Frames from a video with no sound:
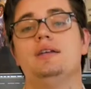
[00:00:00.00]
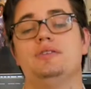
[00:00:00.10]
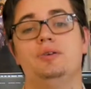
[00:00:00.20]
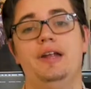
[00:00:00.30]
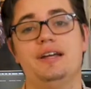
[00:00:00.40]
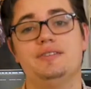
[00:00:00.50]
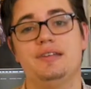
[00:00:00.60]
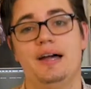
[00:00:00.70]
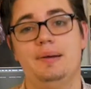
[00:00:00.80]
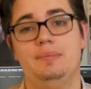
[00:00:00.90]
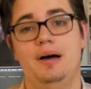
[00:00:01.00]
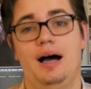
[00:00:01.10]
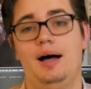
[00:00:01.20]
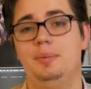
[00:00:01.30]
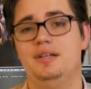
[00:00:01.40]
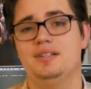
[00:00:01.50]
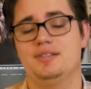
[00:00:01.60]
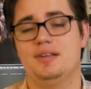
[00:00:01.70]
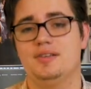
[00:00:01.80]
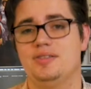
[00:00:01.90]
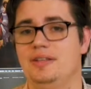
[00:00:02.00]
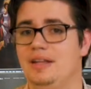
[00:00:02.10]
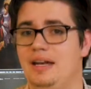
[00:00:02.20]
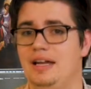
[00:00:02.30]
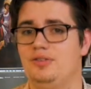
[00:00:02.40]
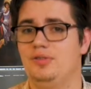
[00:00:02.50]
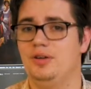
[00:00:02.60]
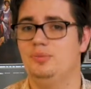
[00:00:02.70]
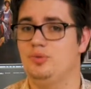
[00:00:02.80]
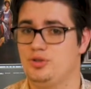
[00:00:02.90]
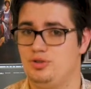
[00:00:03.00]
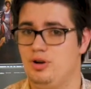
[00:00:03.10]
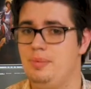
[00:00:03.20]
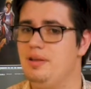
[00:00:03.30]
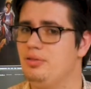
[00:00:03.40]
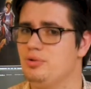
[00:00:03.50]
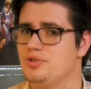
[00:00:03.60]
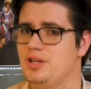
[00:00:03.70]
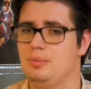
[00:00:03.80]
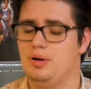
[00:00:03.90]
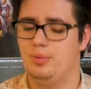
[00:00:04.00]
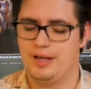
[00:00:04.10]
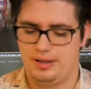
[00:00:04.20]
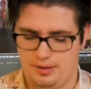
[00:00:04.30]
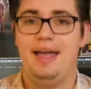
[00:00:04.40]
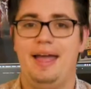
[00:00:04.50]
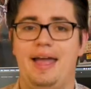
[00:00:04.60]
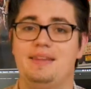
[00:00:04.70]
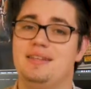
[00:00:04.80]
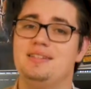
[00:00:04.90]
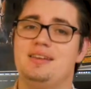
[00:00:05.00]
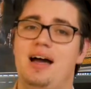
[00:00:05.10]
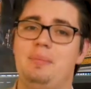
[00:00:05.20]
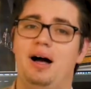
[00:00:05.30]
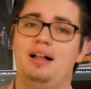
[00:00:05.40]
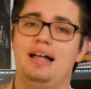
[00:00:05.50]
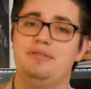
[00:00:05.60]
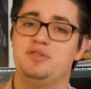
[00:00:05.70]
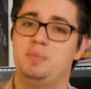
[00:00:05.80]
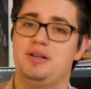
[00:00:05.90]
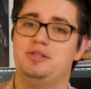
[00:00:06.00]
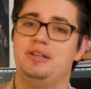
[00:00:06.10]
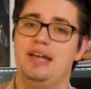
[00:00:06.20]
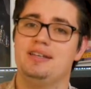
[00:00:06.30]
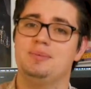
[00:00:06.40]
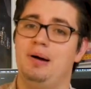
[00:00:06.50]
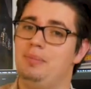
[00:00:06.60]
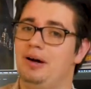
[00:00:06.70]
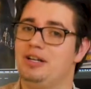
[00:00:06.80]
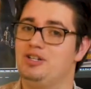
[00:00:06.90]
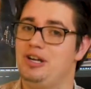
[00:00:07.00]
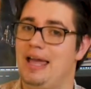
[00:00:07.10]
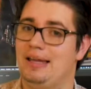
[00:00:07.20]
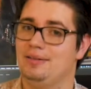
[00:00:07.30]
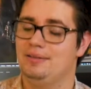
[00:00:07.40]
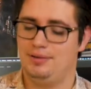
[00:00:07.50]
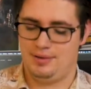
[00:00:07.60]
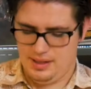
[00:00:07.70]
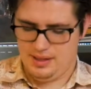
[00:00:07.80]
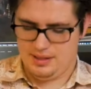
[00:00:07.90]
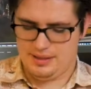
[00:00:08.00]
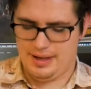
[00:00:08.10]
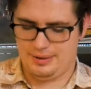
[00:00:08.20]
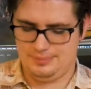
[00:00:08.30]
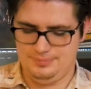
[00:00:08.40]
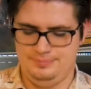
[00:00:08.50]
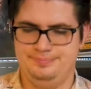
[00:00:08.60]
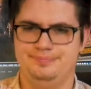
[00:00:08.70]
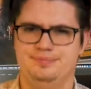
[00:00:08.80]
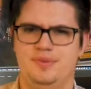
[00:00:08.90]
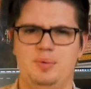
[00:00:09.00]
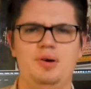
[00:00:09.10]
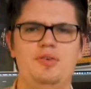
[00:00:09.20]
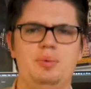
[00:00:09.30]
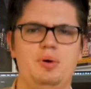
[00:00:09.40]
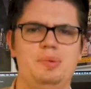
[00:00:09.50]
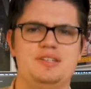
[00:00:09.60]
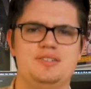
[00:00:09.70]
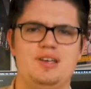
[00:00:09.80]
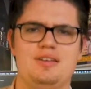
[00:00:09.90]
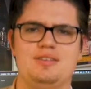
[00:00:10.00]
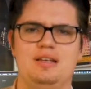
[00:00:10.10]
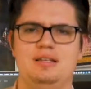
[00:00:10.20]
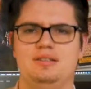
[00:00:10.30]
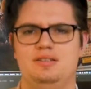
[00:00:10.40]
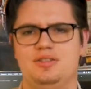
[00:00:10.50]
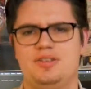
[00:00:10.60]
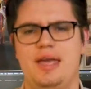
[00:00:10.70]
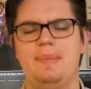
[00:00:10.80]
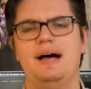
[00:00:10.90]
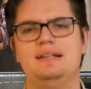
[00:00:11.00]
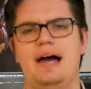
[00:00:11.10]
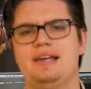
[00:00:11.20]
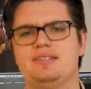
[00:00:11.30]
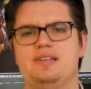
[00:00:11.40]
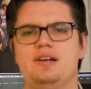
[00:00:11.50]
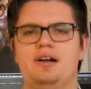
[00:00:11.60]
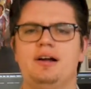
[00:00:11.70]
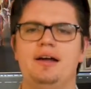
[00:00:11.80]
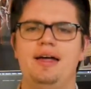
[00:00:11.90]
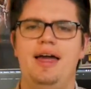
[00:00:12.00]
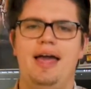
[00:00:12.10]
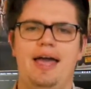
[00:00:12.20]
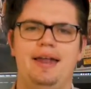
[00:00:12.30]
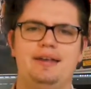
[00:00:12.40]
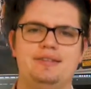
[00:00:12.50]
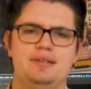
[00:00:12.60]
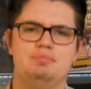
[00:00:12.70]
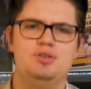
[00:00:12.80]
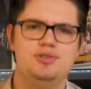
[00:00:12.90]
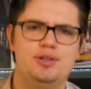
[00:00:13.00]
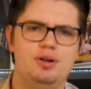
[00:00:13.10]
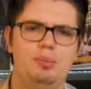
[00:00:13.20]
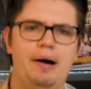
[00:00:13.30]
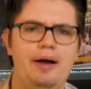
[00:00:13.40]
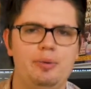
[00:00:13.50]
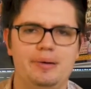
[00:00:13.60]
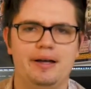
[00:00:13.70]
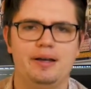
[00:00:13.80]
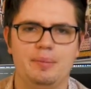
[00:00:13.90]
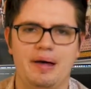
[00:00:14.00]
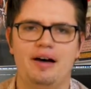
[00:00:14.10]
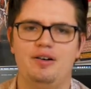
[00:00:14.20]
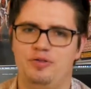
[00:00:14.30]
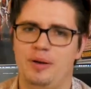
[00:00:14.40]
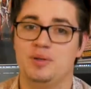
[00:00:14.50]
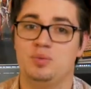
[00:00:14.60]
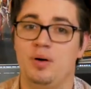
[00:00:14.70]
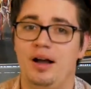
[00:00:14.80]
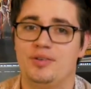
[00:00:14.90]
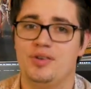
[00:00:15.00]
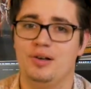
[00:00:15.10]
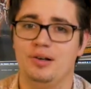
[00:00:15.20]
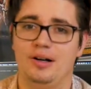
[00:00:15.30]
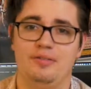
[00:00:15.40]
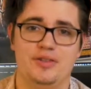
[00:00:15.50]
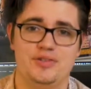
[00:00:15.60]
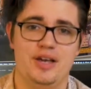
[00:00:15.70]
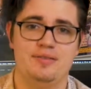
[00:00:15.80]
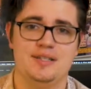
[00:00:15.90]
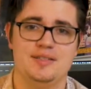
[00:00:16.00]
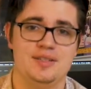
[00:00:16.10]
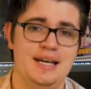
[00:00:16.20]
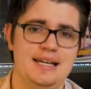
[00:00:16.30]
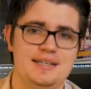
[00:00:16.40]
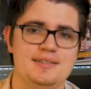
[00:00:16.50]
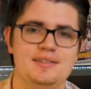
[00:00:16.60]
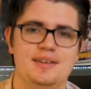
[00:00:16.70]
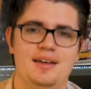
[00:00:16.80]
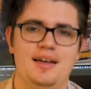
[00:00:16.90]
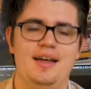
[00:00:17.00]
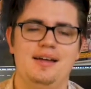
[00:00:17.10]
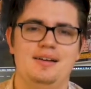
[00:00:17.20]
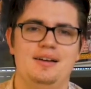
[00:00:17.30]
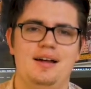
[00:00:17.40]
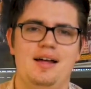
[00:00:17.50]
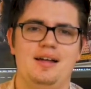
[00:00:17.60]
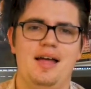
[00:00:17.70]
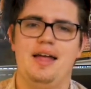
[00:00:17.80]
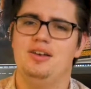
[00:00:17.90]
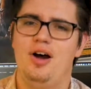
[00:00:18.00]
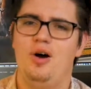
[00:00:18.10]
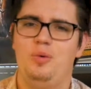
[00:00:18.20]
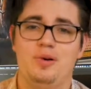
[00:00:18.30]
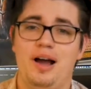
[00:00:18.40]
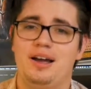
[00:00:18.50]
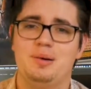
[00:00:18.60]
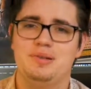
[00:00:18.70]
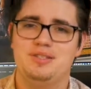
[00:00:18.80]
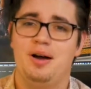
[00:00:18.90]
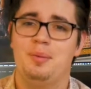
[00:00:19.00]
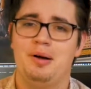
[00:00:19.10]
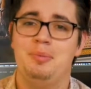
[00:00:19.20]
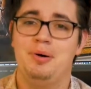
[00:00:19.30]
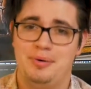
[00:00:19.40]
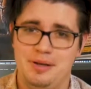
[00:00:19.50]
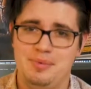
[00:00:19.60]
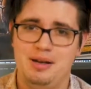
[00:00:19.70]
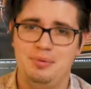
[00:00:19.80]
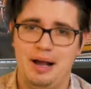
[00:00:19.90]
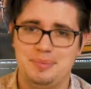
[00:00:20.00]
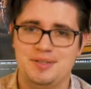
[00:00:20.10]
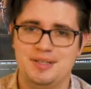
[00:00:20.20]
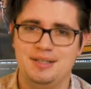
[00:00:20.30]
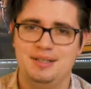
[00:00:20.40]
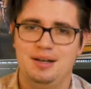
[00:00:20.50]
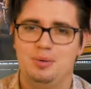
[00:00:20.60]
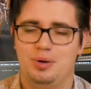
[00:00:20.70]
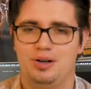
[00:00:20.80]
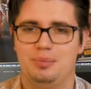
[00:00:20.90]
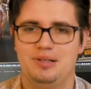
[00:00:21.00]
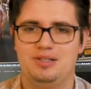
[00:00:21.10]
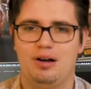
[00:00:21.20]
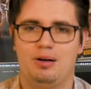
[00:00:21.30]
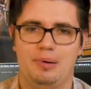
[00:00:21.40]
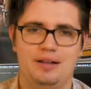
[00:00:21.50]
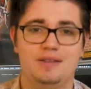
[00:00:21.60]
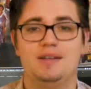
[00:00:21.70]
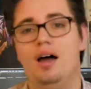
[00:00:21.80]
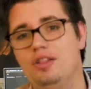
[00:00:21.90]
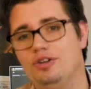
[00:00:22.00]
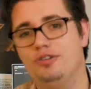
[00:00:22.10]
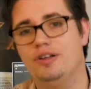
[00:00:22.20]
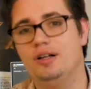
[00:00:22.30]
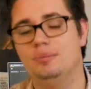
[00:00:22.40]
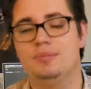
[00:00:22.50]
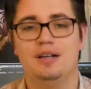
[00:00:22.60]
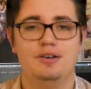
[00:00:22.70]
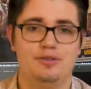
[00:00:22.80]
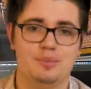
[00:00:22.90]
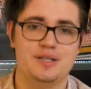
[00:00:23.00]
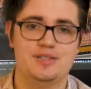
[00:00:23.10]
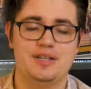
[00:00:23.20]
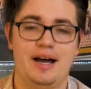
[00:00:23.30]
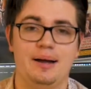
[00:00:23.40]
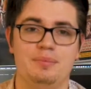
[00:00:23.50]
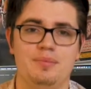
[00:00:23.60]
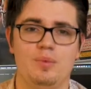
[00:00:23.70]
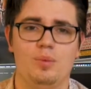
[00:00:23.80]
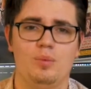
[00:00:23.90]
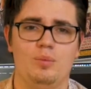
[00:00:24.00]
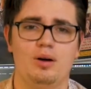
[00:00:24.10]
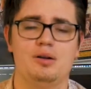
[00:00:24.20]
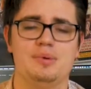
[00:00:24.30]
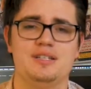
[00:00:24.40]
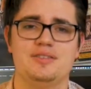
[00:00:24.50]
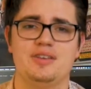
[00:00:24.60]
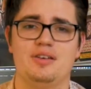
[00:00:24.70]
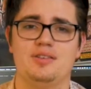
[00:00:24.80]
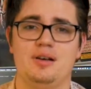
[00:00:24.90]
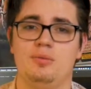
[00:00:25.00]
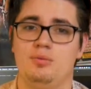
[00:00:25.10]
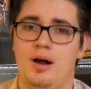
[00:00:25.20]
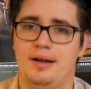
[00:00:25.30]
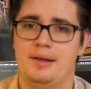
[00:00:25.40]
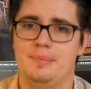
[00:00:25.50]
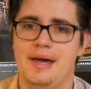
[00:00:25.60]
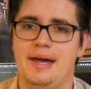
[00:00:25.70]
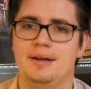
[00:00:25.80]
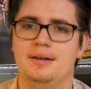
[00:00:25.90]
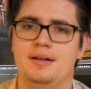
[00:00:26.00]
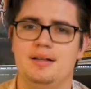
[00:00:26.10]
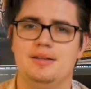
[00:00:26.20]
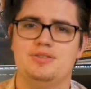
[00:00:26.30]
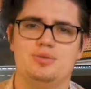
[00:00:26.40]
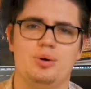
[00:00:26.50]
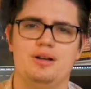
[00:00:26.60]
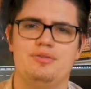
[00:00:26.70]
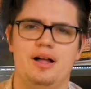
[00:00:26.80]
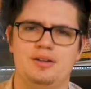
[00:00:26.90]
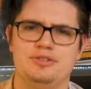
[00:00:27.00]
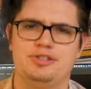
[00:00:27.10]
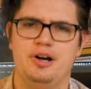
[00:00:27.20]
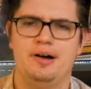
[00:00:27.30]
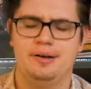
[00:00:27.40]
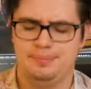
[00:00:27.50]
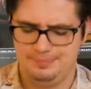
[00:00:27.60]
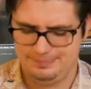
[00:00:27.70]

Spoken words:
So next time, I'll be discussing the next film for streaming through Cinema Week, and this time I'll have a special guest, my buddy Shane. Now, the movie we'll be discussing just came out last year, and a musical biopic about a famous rock singer of the 70s and 80s. And no, we're not going to be talking about Bohemian Rhapsody. We're going to be talking about the other film from this time. We're going to be discussing Rocket Man, the story of Elton John.